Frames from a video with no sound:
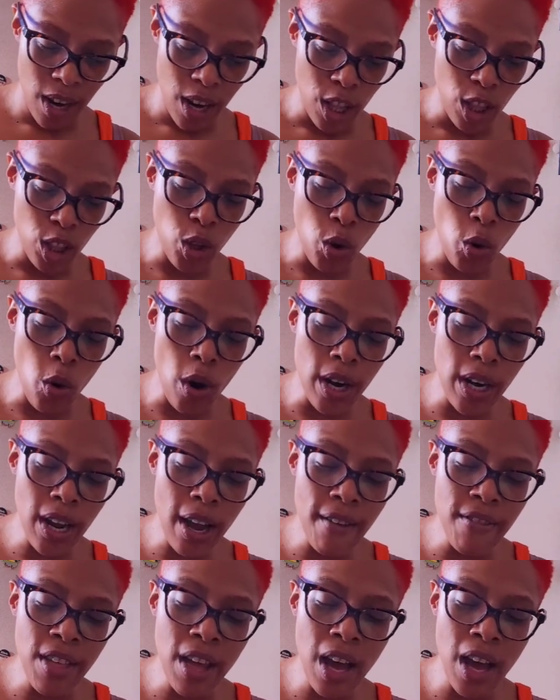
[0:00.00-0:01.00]
Lord
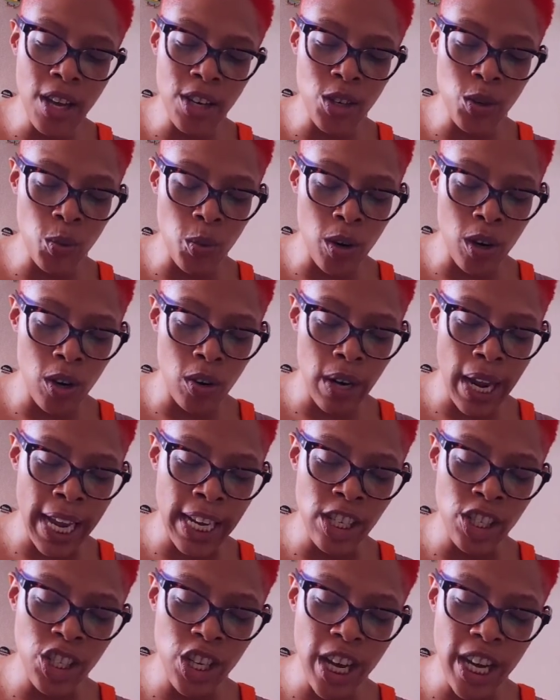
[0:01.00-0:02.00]
of the underworld
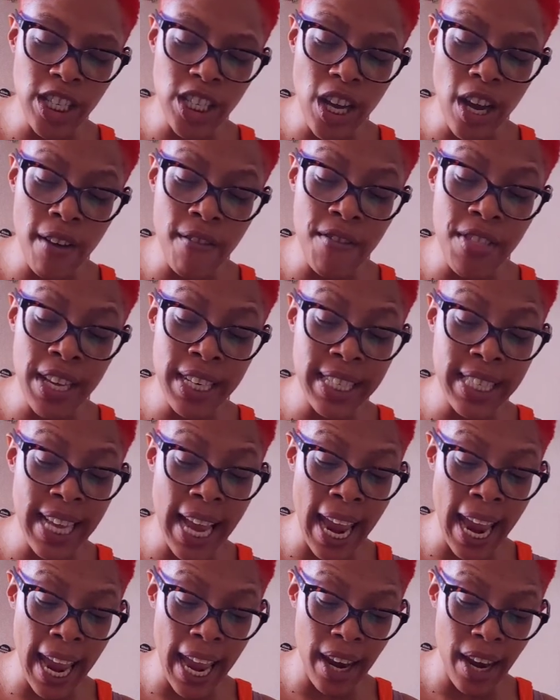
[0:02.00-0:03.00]
and judge of the
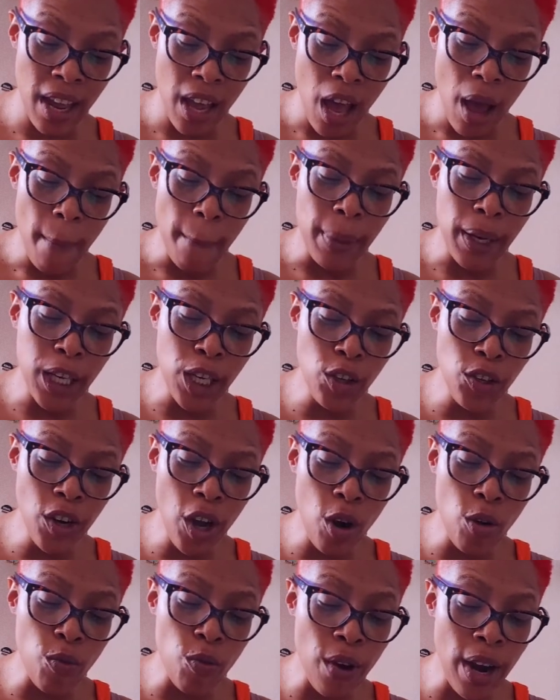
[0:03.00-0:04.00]
dead,
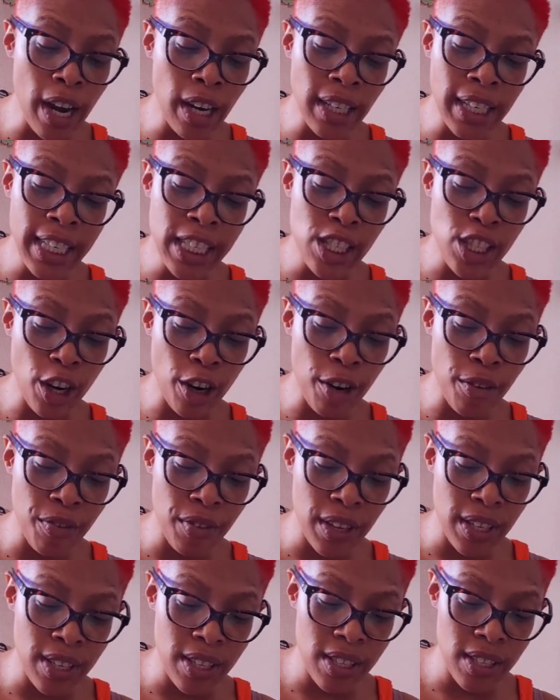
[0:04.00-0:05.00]
Pluto rarely
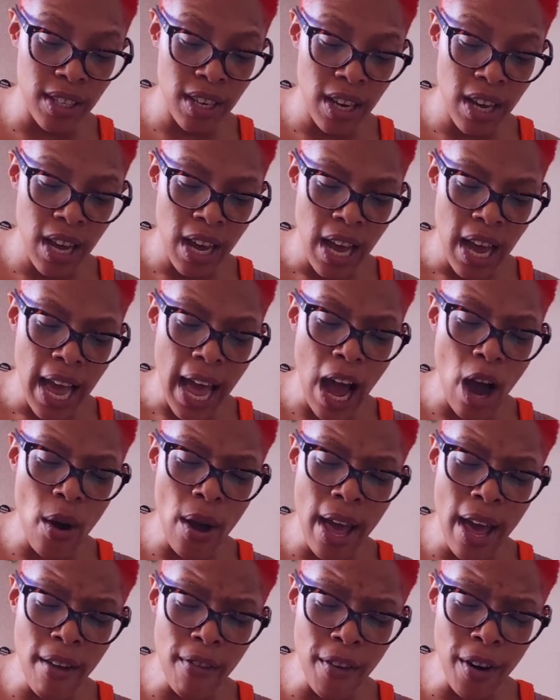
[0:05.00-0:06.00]
surfaced.
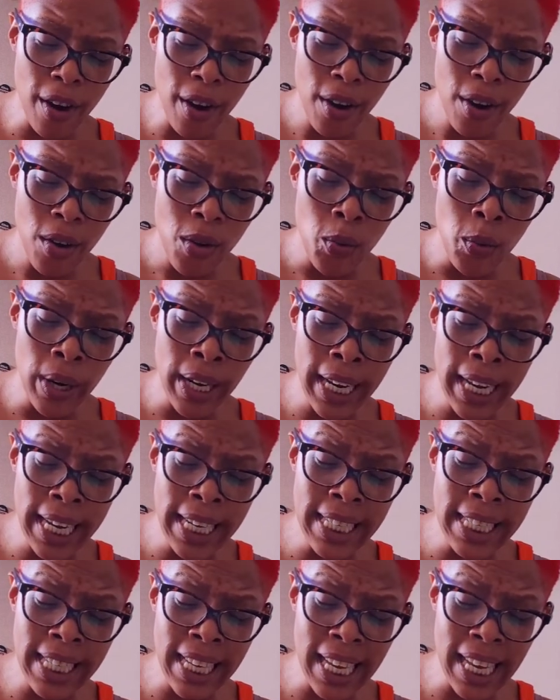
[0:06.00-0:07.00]
However, when he
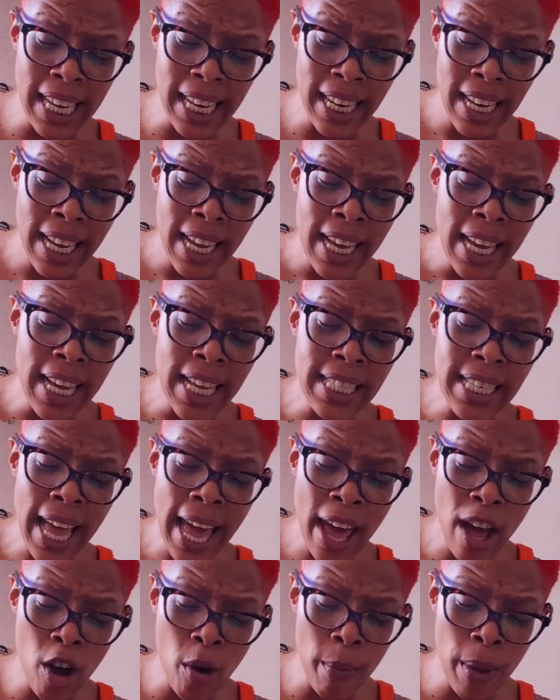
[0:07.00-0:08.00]
did, his
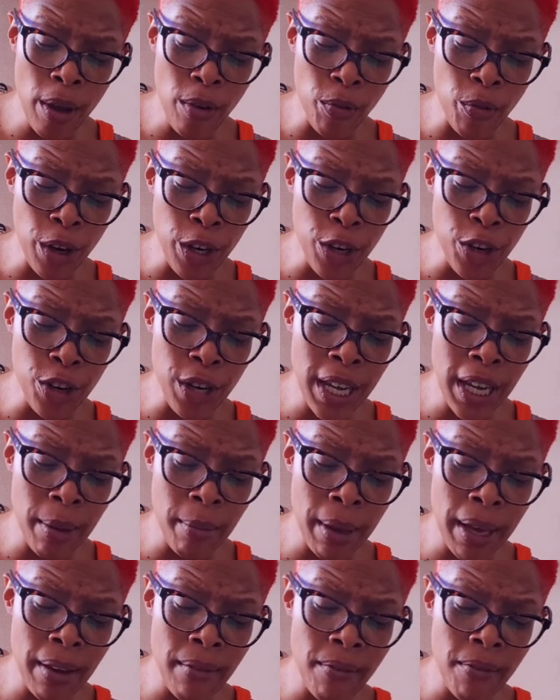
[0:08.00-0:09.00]
helmet rendered
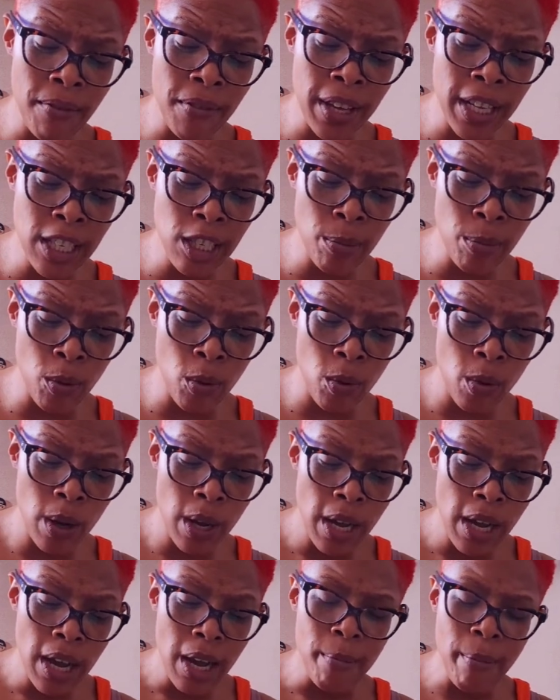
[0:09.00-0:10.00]
him invisible,
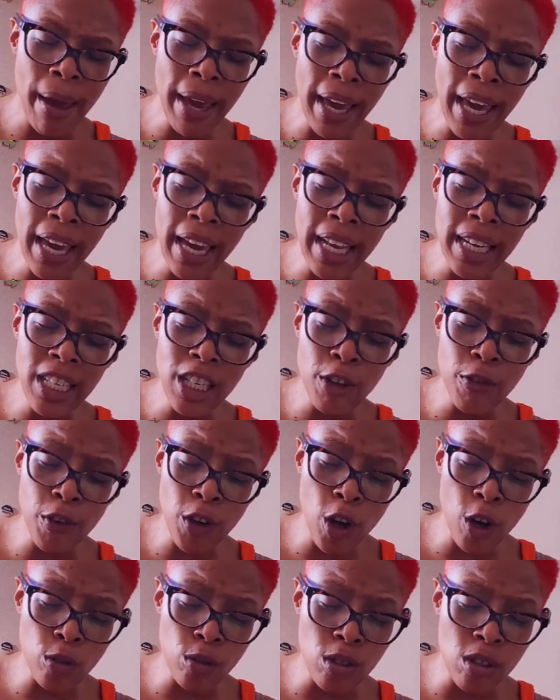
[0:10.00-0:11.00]
making it
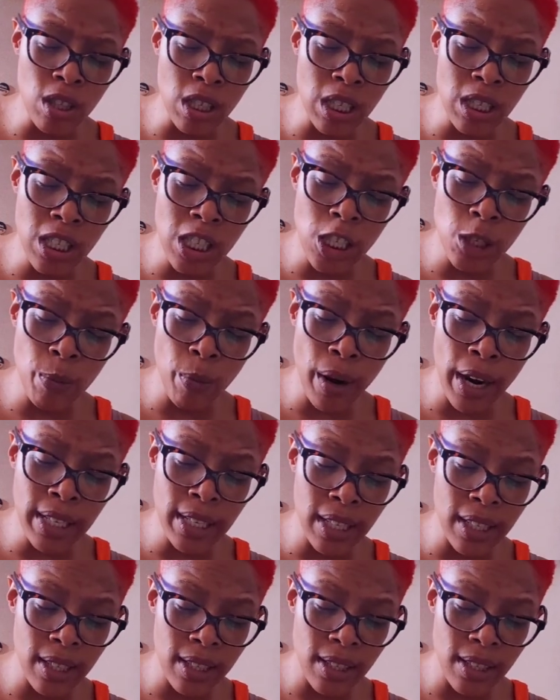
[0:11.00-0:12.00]
difficult to sense his
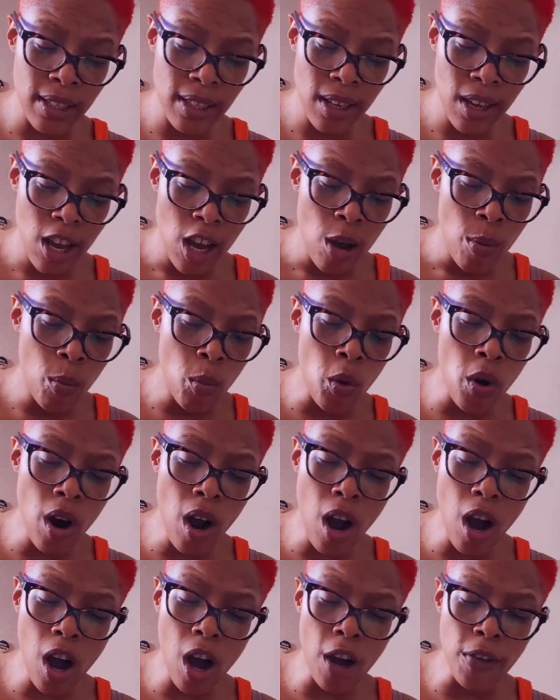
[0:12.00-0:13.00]
presence. More
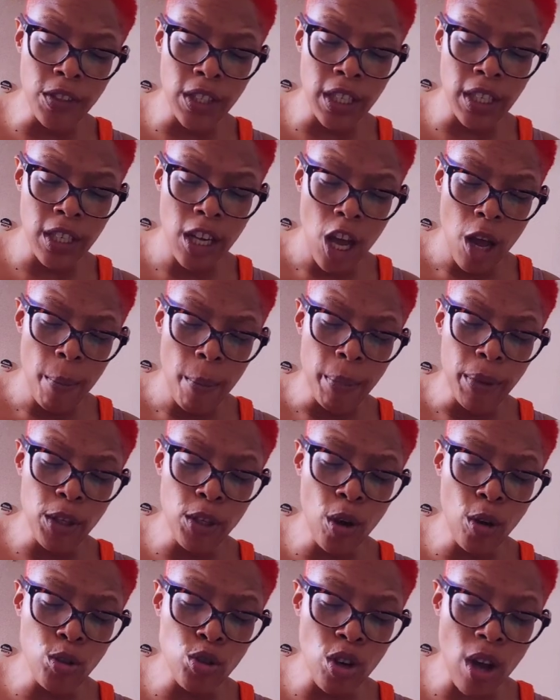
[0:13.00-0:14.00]
often,
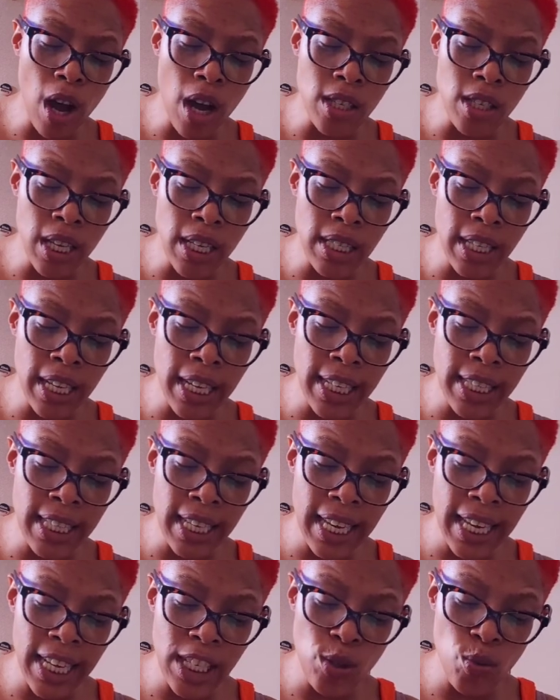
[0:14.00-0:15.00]
Pluto draws us into
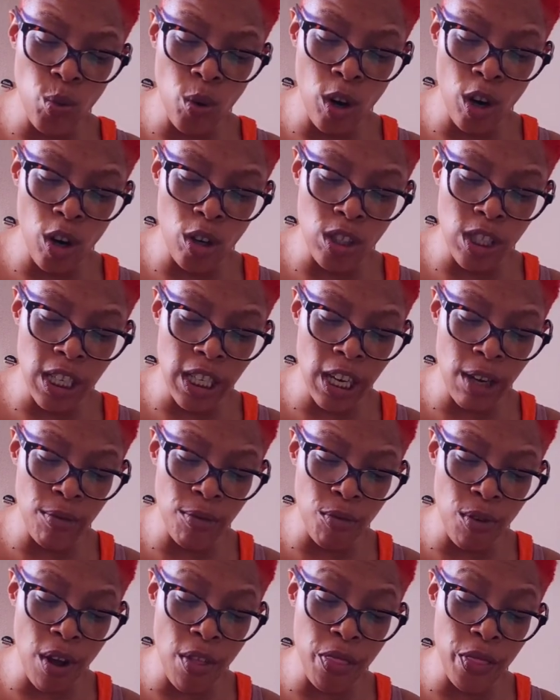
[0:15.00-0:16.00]
his world to
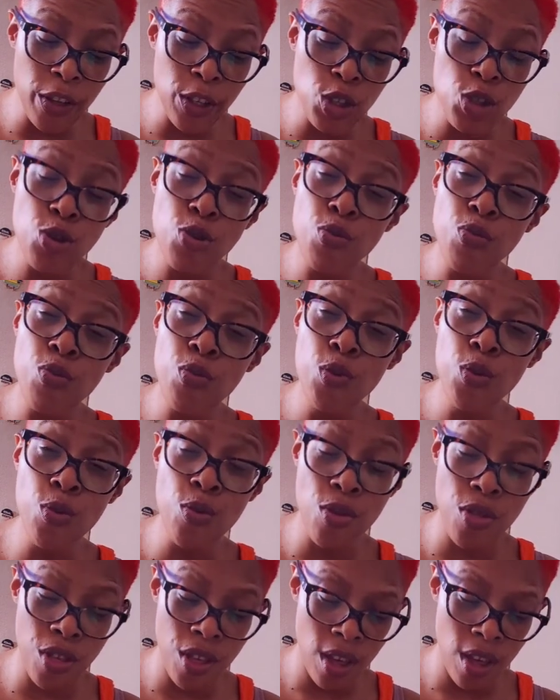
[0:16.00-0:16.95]
confront the truth.